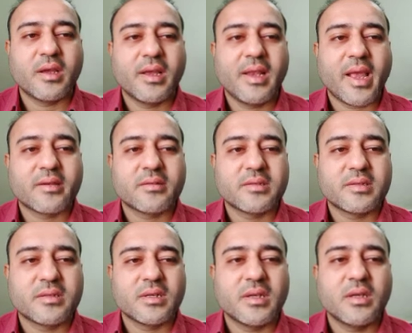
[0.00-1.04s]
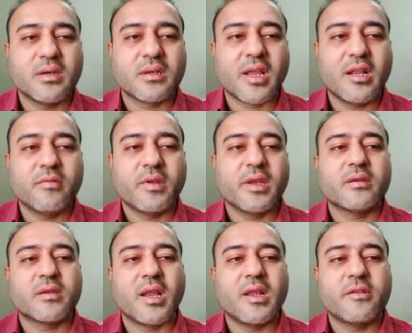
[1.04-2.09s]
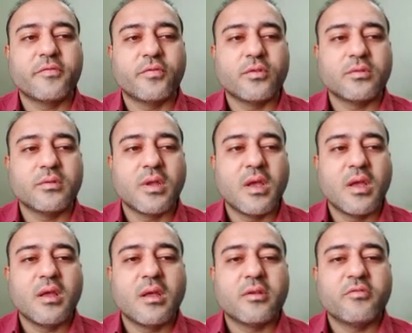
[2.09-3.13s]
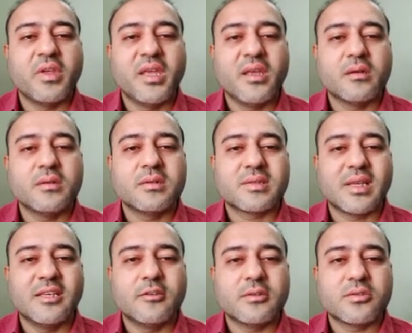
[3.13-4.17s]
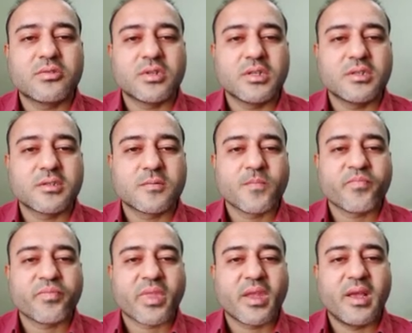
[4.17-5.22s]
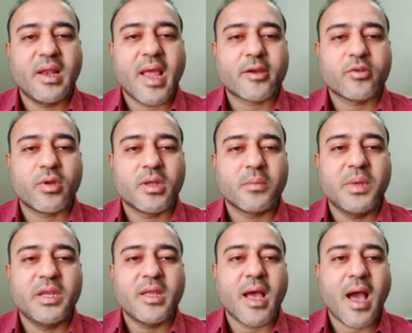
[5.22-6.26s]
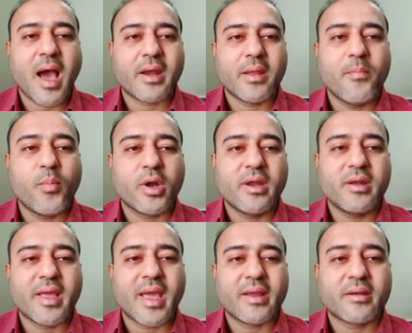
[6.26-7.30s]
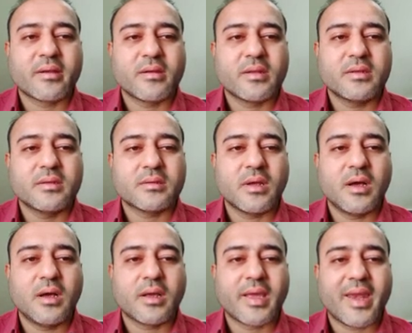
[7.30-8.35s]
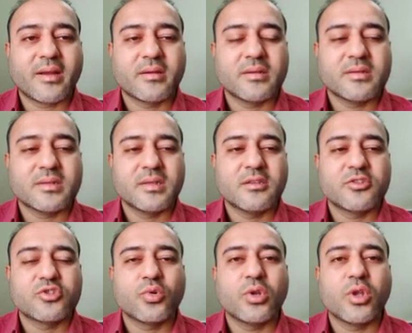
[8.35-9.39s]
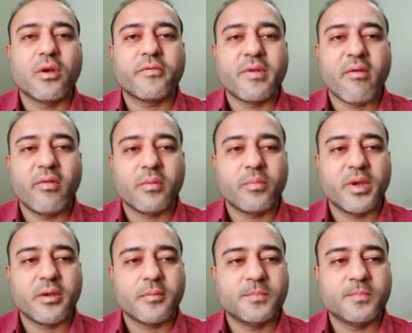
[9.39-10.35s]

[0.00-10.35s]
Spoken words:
Electricity, railway, telephone, vehicles, industries, electronic media are important characters in the story of development.